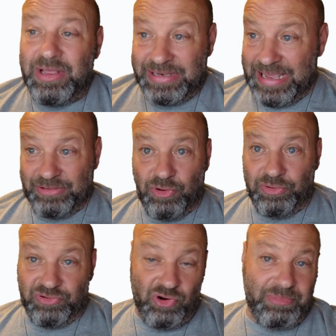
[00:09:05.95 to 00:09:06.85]
Take
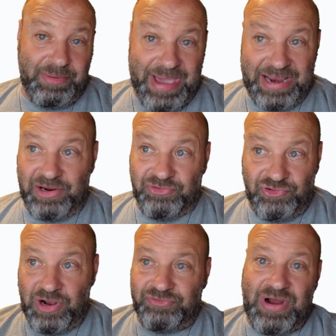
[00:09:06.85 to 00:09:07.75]
those, throw them in the back of your
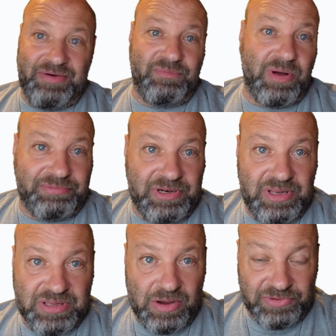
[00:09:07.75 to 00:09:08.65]
truck, drive them up to
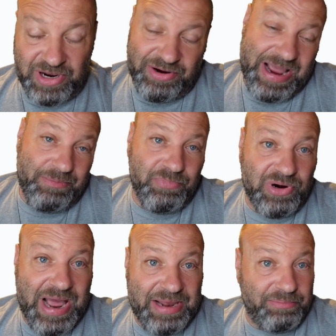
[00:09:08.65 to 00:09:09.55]
Discount Tire, have them
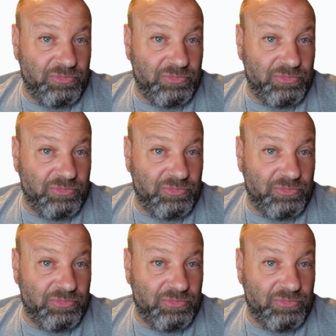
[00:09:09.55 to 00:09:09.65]
put on,